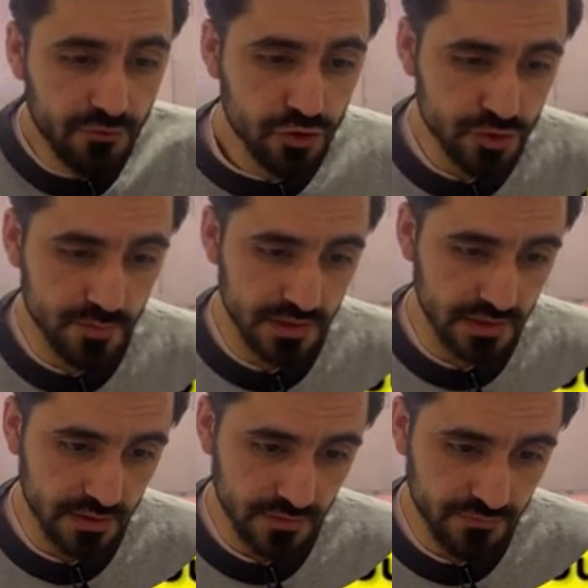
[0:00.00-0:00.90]
lunch
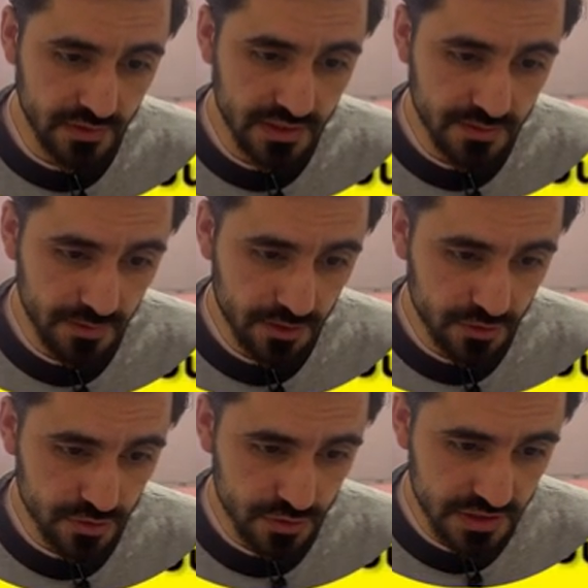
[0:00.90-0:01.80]
money. If you lean back
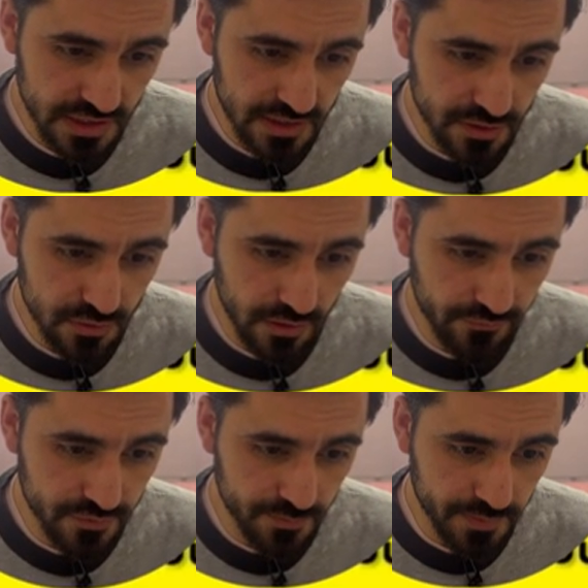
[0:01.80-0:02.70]
on your chair, you
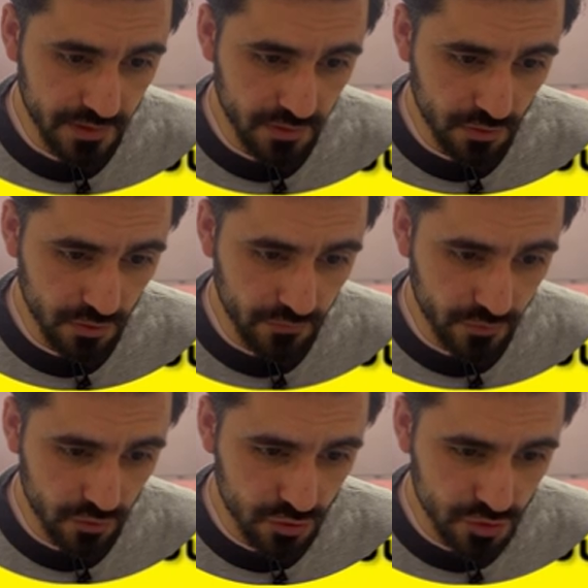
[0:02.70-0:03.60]
have to pay all of
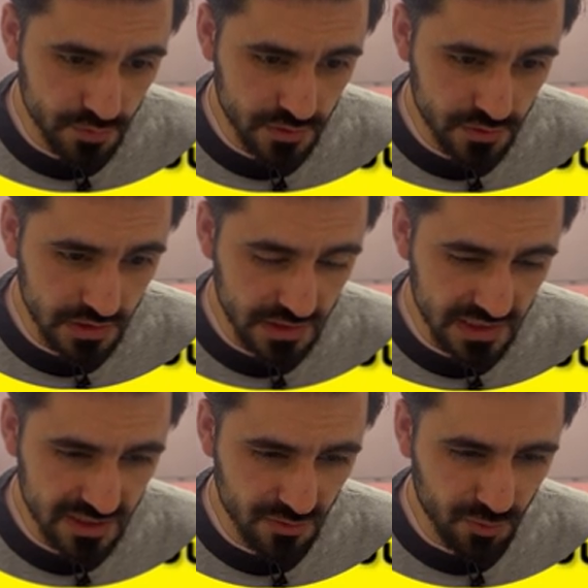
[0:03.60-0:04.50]
your lunch money to the
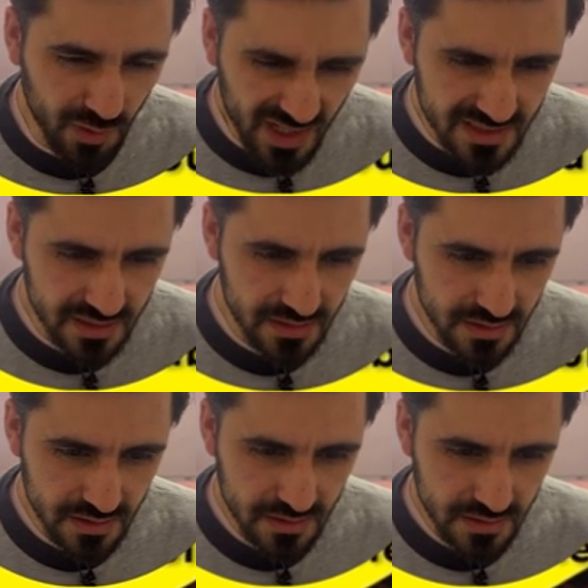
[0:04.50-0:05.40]
teacher. What?
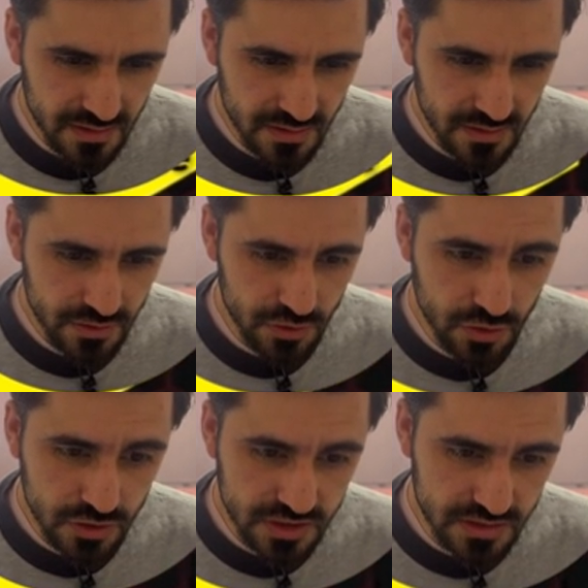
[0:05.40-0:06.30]

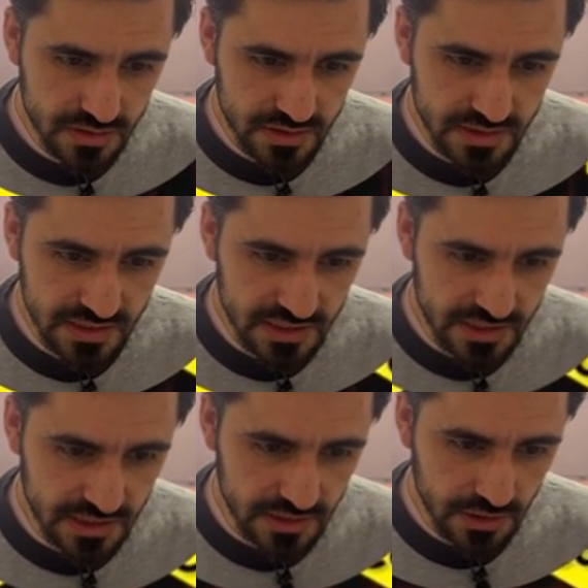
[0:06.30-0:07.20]
No
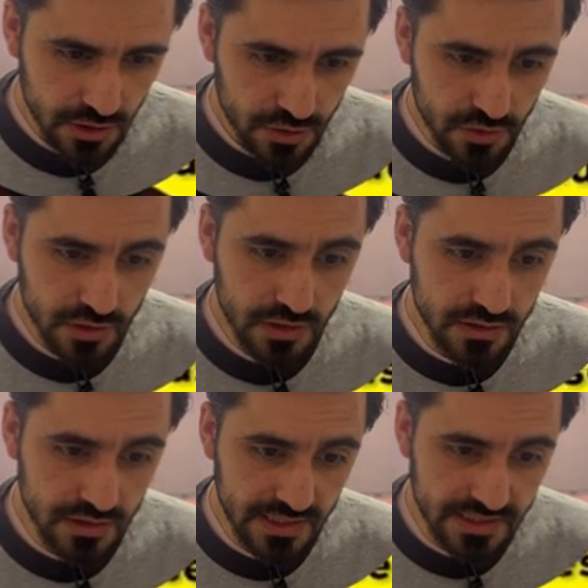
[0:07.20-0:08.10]
snitching. You
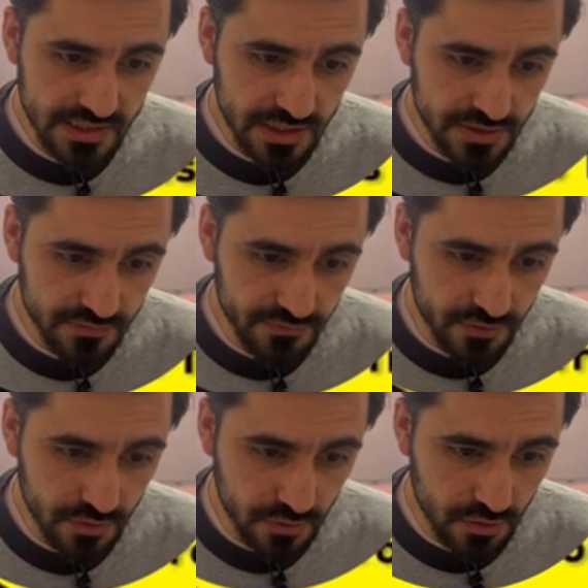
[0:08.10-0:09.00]
can get detention
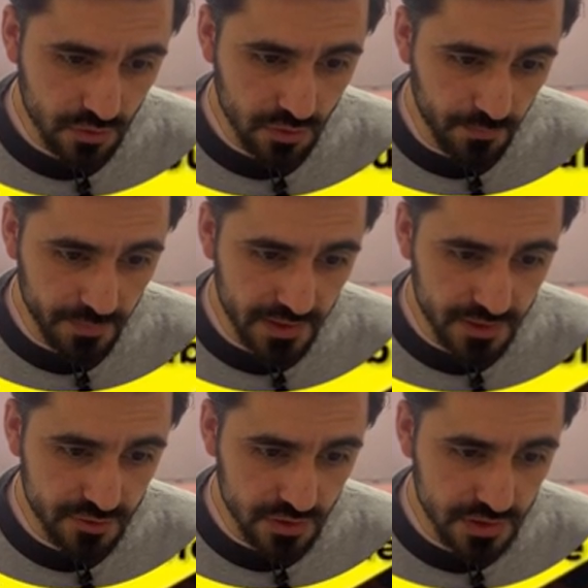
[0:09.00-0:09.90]
for
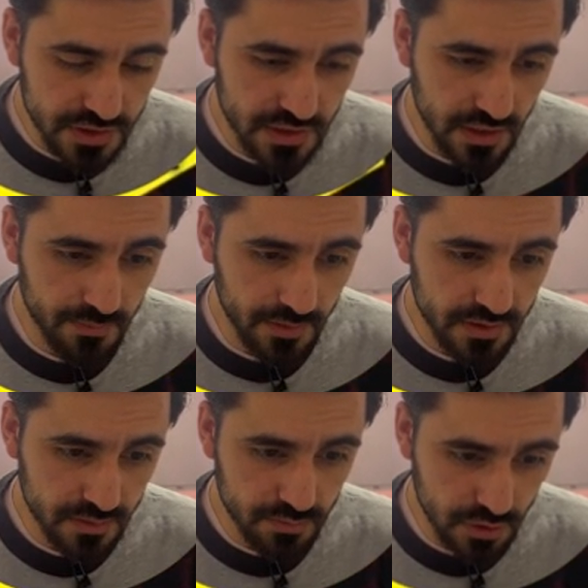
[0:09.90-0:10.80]
complaining to a teacher
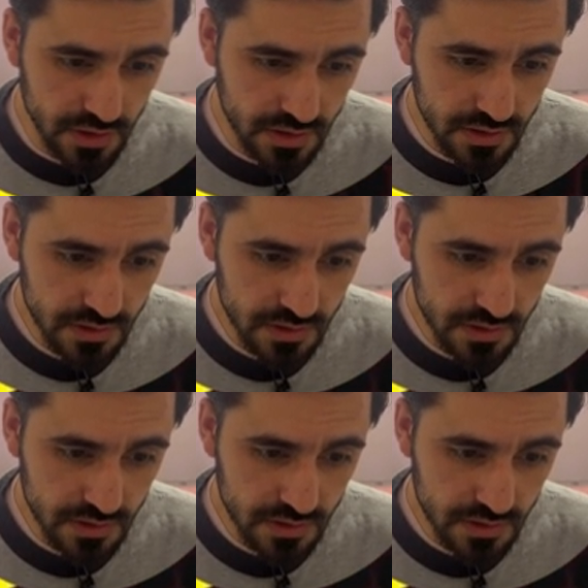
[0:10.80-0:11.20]
about a bully.